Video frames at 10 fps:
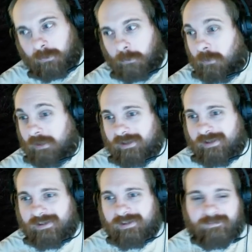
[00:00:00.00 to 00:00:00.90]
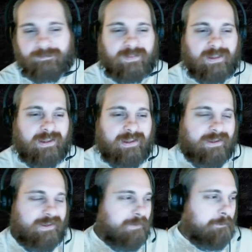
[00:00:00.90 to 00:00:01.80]
What are you gonna do?
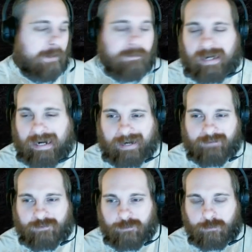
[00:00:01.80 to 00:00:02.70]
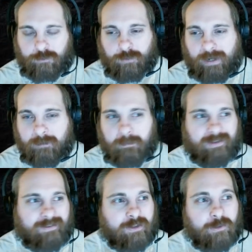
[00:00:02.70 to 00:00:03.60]
Maybe I have to train my
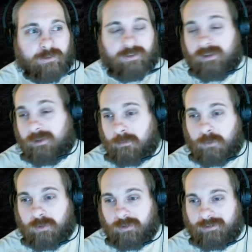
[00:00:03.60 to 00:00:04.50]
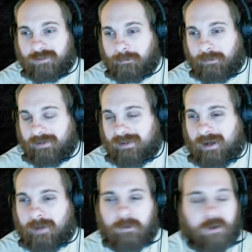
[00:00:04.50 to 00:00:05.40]
skills a little more or something.
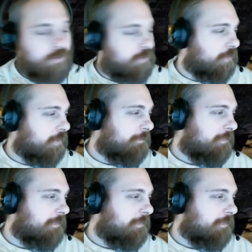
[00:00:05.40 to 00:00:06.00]
I'm not sure.